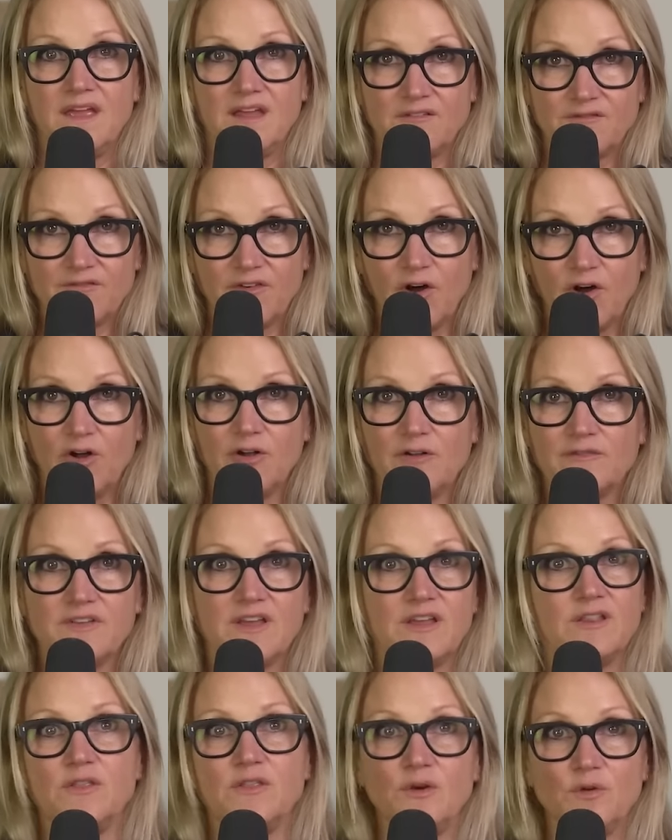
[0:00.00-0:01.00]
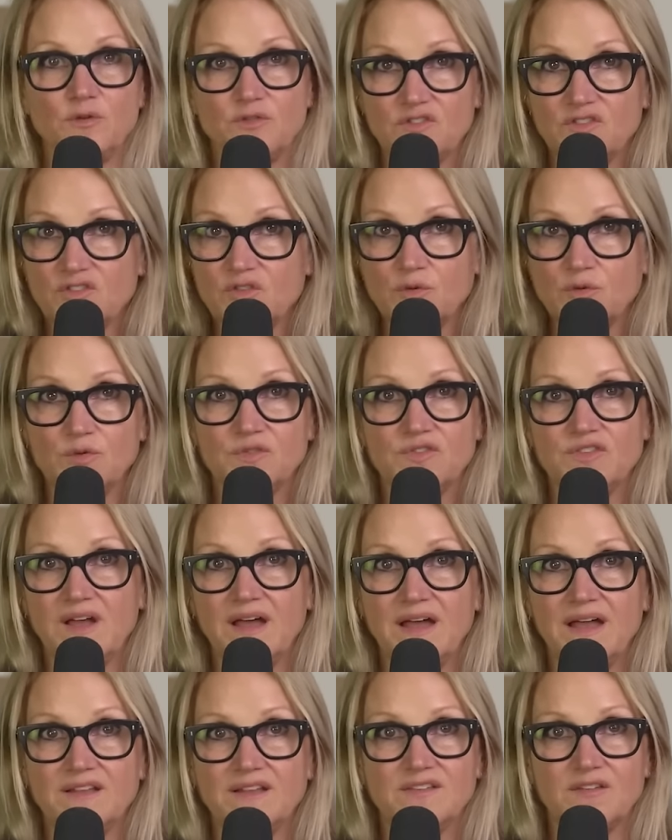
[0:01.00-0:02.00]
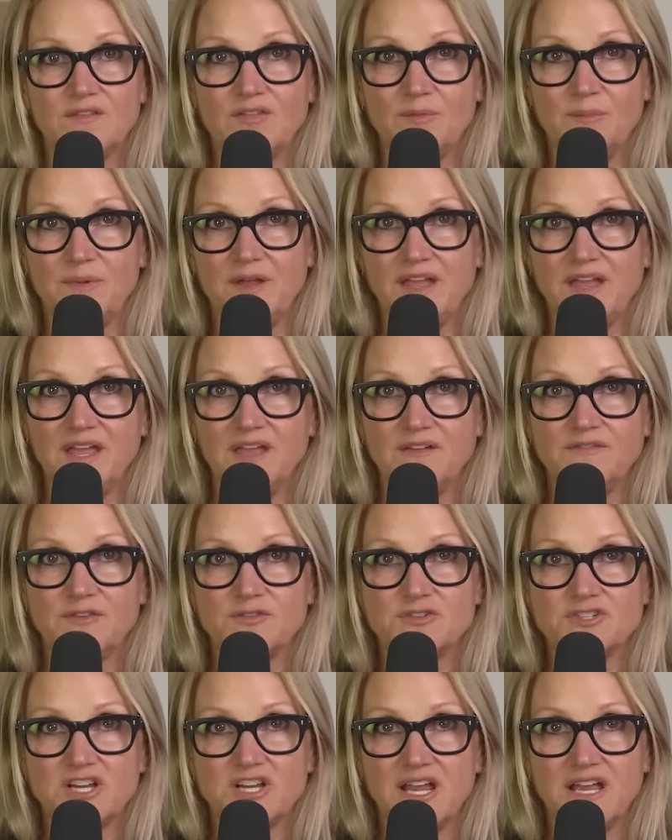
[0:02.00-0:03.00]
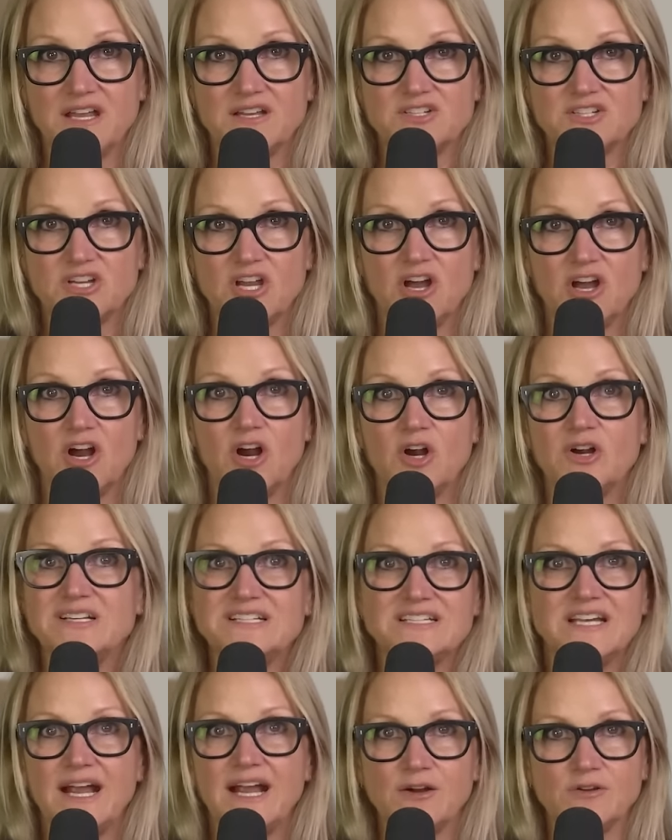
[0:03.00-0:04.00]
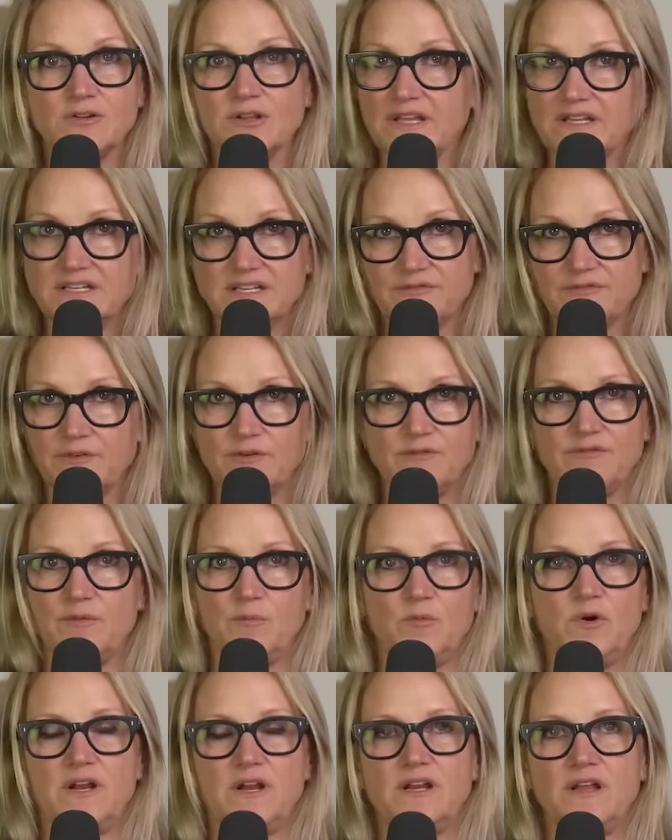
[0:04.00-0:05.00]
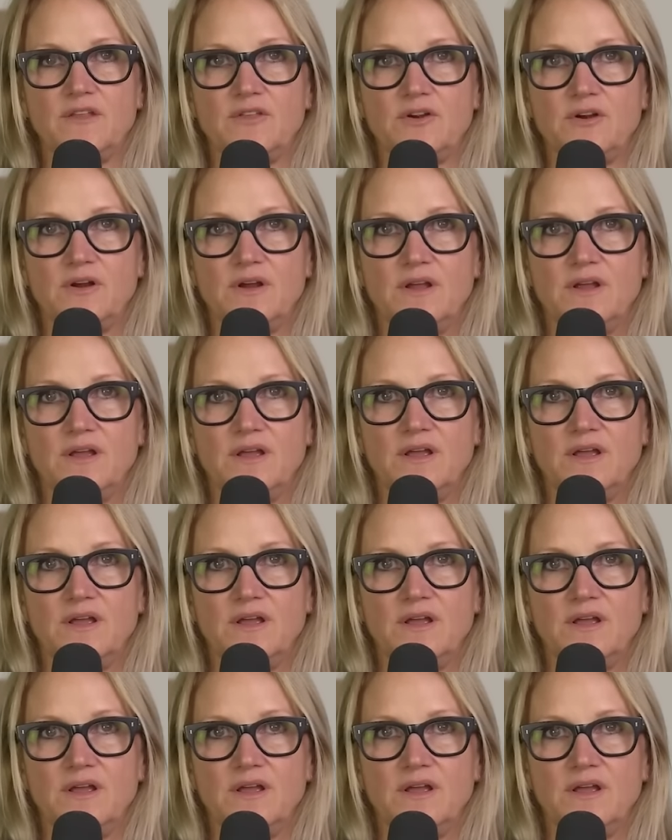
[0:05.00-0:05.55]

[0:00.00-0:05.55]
involved in those two sides of the behavior change are entirely different from one another.